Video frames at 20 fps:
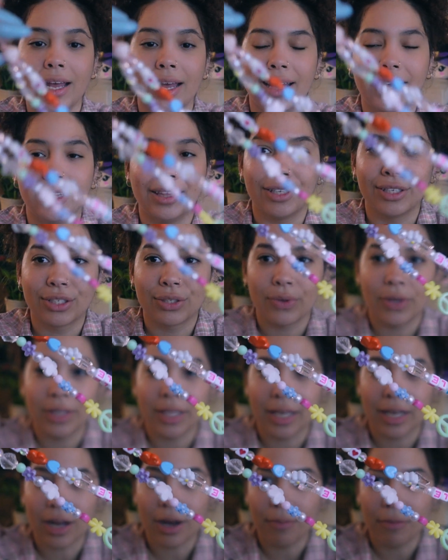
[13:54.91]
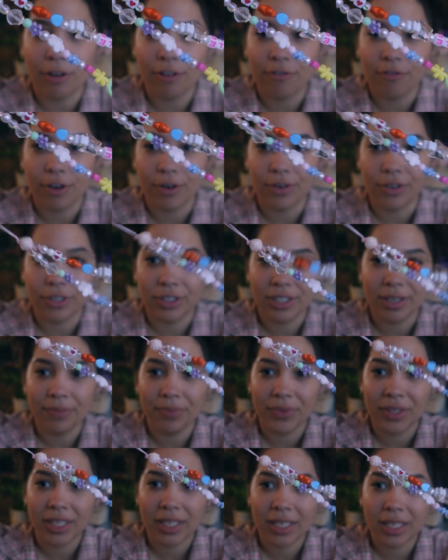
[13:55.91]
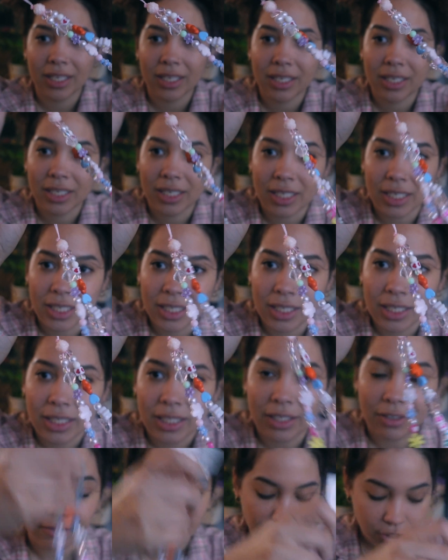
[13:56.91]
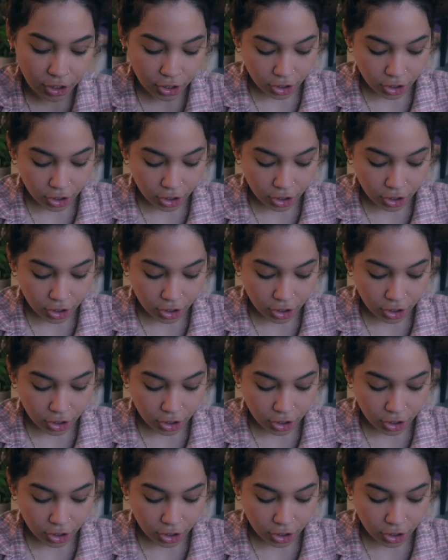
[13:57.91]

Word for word: and this one like on my phone or something. Very